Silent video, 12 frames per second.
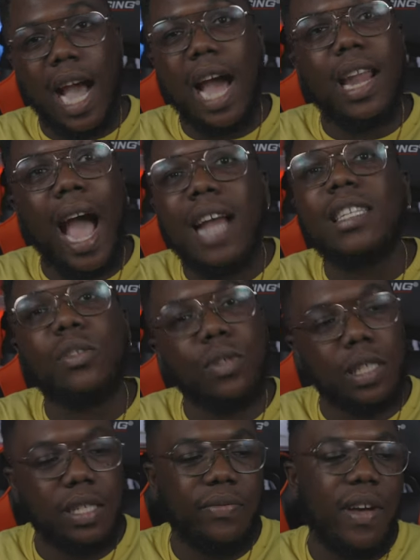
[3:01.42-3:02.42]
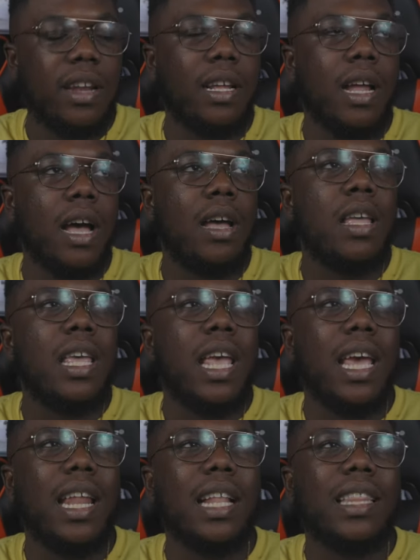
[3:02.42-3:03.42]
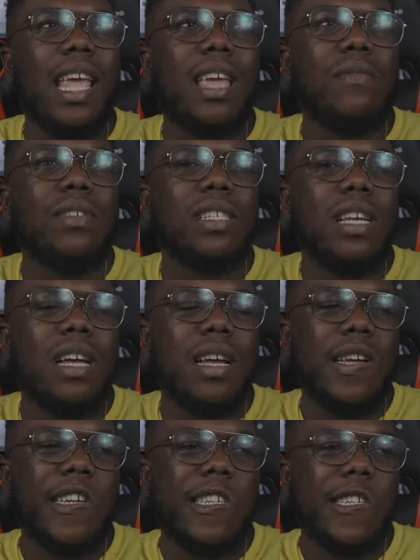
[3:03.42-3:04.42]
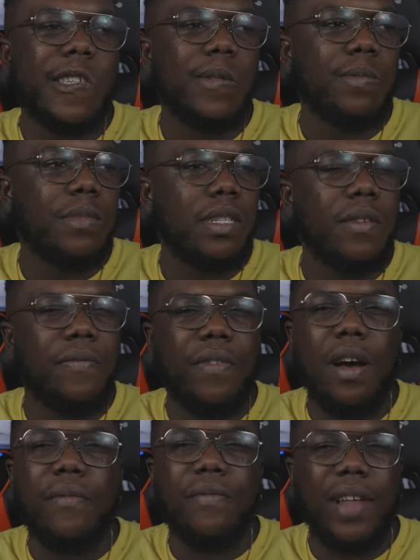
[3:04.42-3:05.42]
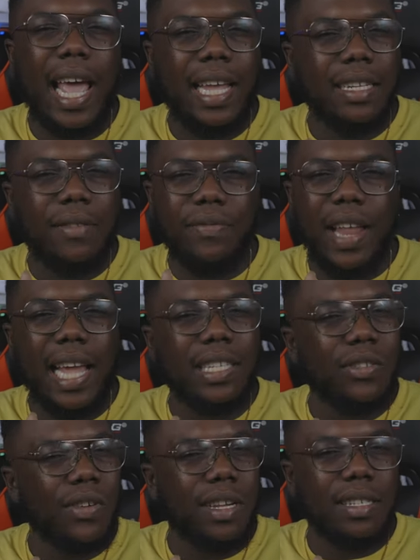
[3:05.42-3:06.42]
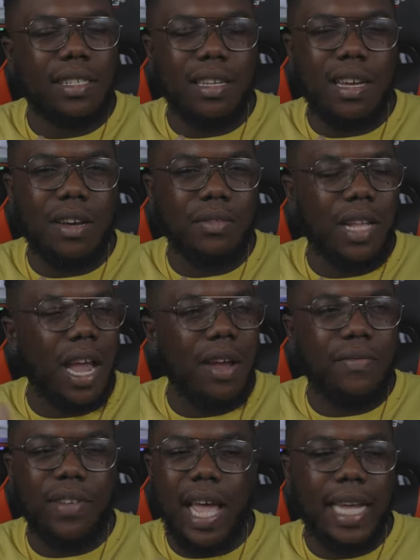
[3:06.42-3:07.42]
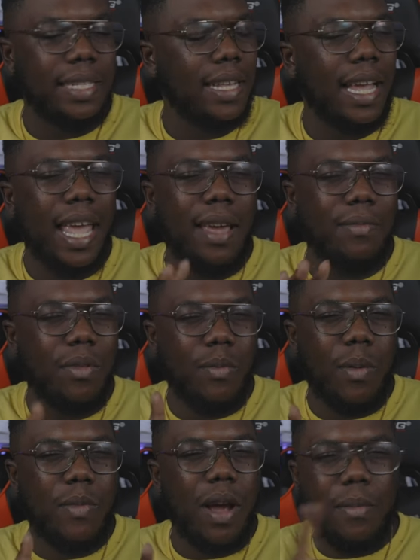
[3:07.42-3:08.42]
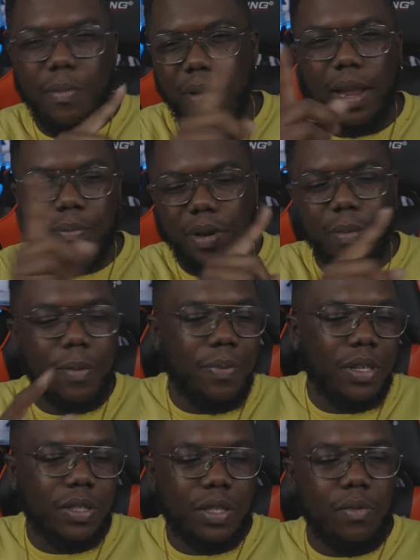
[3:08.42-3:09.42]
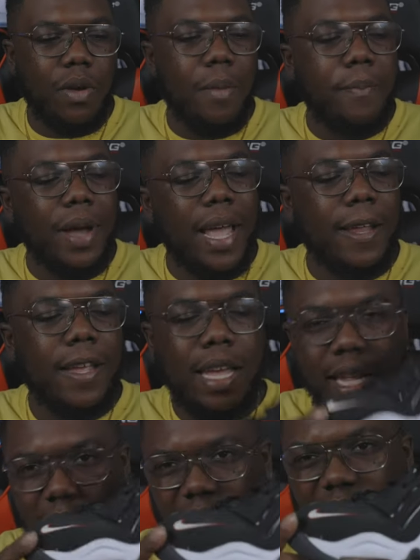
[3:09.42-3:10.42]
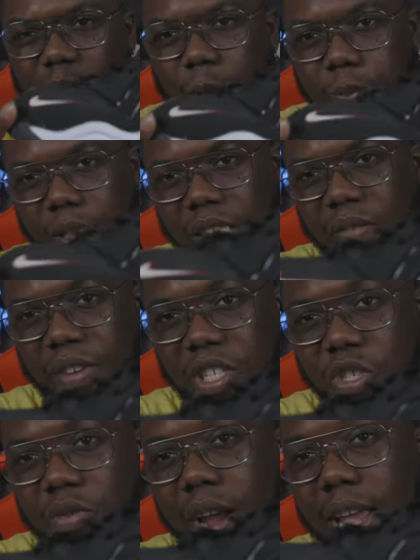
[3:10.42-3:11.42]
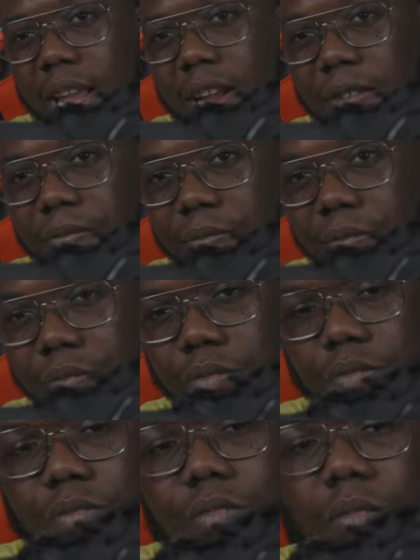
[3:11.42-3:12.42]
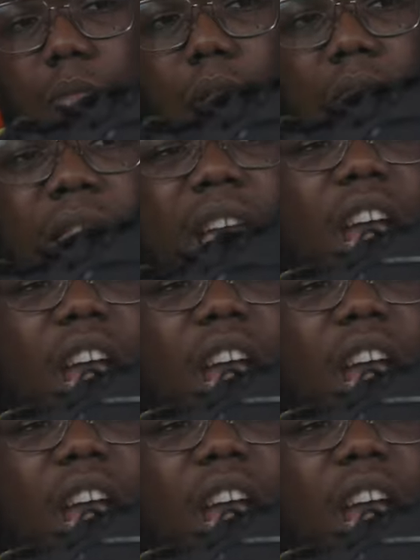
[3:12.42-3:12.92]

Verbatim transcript: I, I just recently found that out, and I think it was a um the, a flight, the flight joints, uh, the air flights. I can't remember. I'm probably put up a picture somewhere, but this specific shoe right here, the